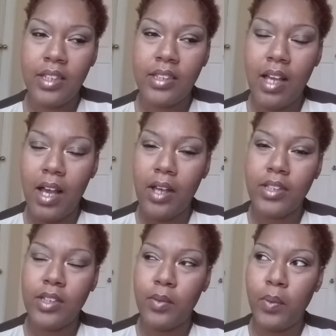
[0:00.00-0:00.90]

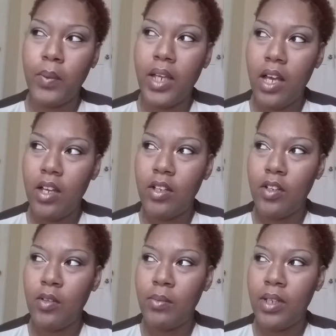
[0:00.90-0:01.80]
so when we got
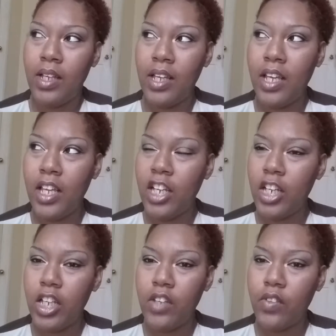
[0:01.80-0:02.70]
home, he
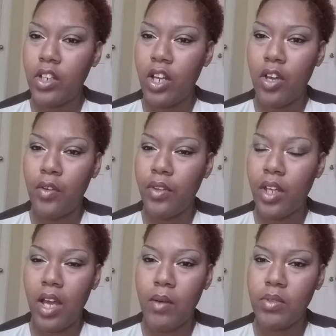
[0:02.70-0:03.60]
didn't even know
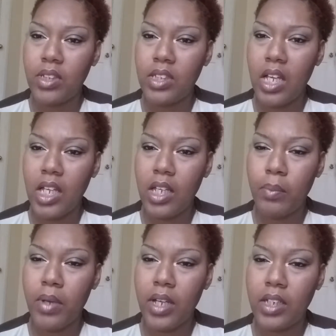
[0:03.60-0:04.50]
that I was taking a
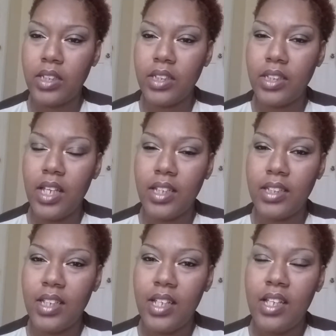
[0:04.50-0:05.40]
pregnancy test.
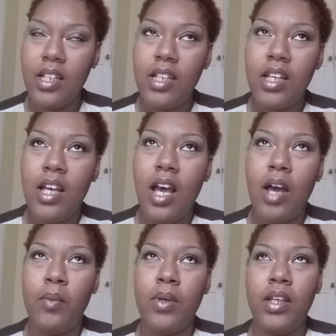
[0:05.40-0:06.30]

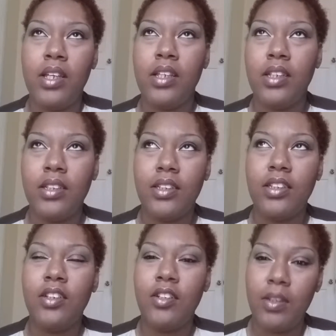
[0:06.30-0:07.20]
I went,
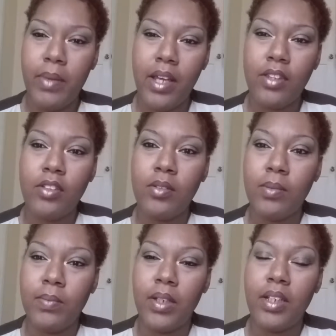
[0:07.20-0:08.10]
in the
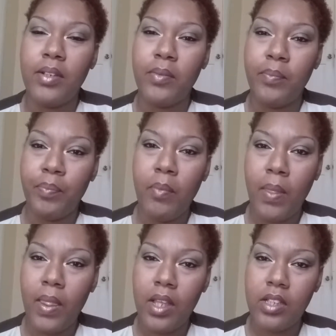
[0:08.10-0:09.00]
bathroom,
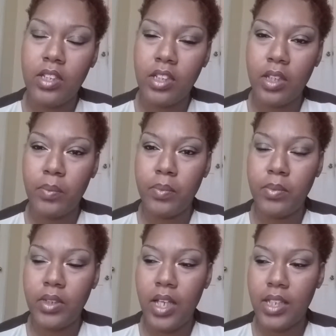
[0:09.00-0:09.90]
took the
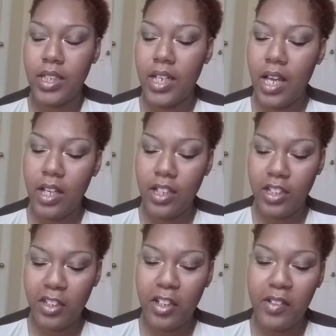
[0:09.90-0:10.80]
test, and
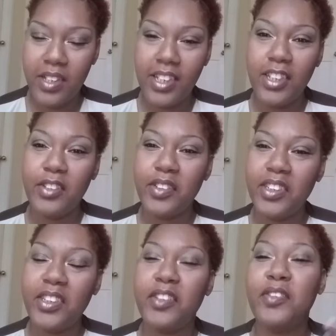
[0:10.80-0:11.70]
you
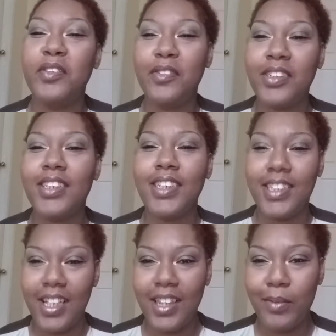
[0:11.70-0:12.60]
usually
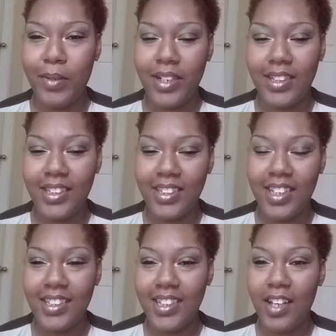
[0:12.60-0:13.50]
set the pregnancy
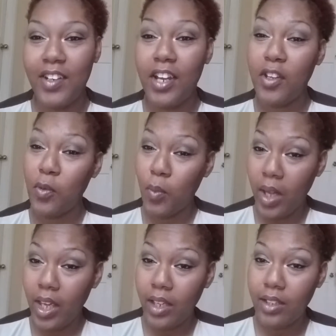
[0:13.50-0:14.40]
test down, and you
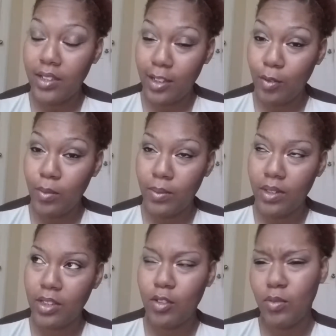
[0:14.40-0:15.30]
wait 2
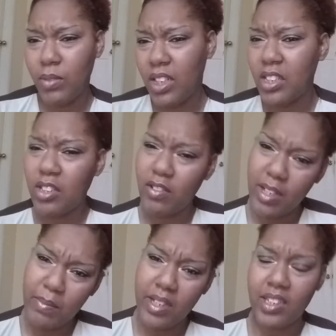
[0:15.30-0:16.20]
minutes,
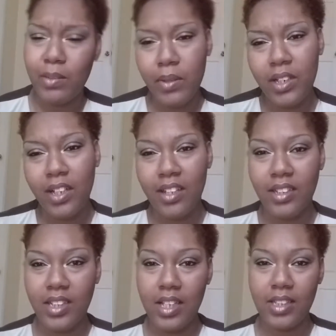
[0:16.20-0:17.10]
3 minutes, depending on the
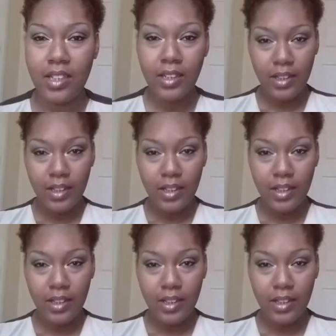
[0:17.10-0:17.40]
test.